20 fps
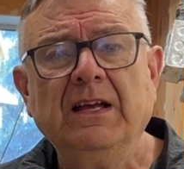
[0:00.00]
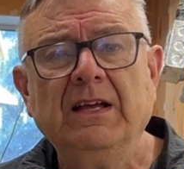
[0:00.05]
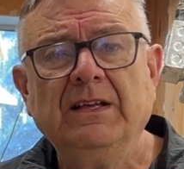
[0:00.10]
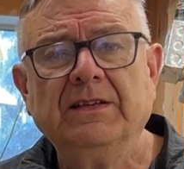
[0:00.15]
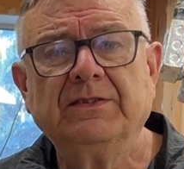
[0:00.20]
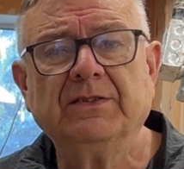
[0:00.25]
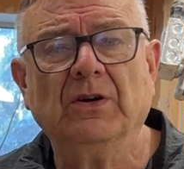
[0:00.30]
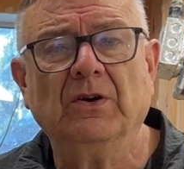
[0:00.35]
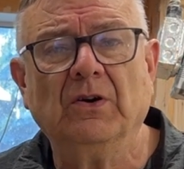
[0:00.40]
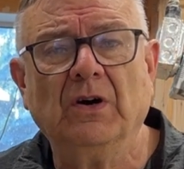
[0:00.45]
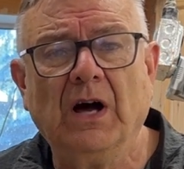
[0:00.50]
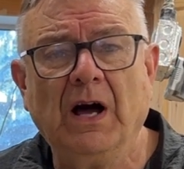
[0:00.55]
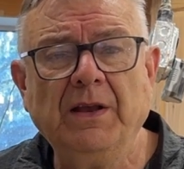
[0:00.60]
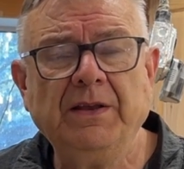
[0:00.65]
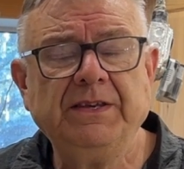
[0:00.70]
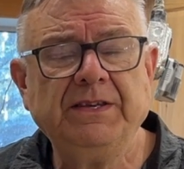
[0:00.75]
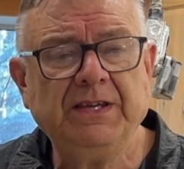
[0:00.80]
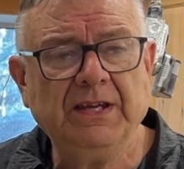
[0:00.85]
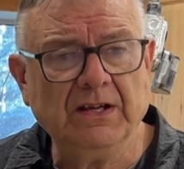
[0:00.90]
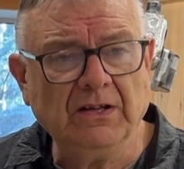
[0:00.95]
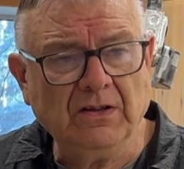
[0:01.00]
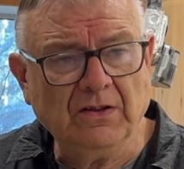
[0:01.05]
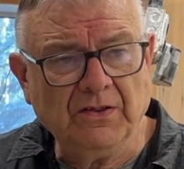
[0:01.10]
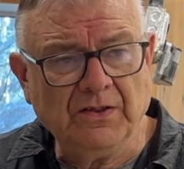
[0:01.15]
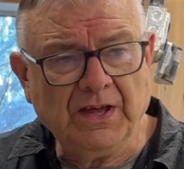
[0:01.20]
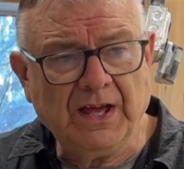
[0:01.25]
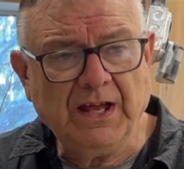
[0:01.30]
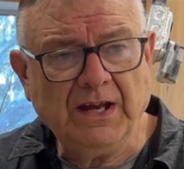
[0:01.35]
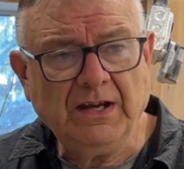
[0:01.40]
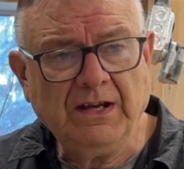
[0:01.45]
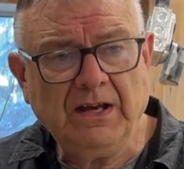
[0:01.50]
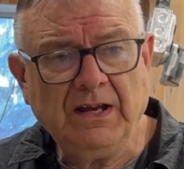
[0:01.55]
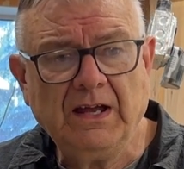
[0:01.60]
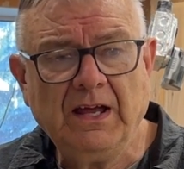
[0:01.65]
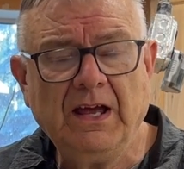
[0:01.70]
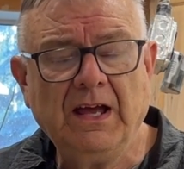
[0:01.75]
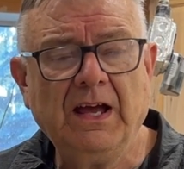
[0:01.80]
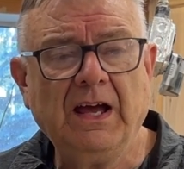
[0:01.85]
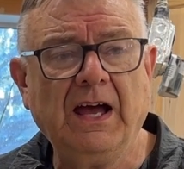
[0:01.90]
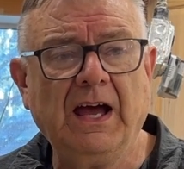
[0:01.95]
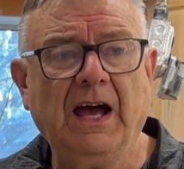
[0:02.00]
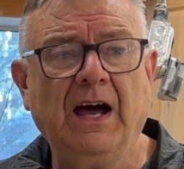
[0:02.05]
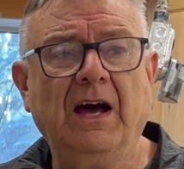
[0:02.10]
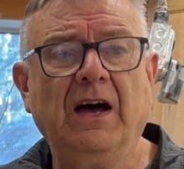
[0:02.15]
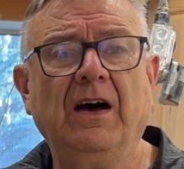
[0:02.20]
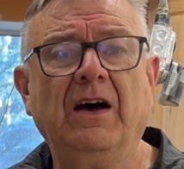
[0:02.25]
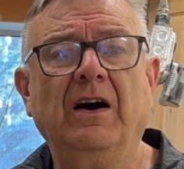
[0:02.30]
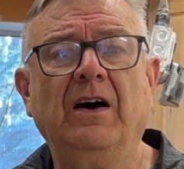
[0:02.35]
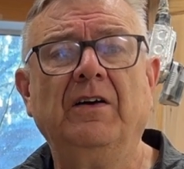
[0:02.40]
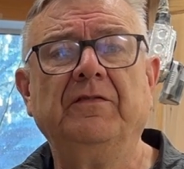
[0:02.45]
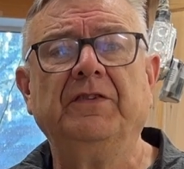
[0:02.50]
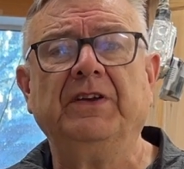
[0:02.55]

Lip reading: So until then, have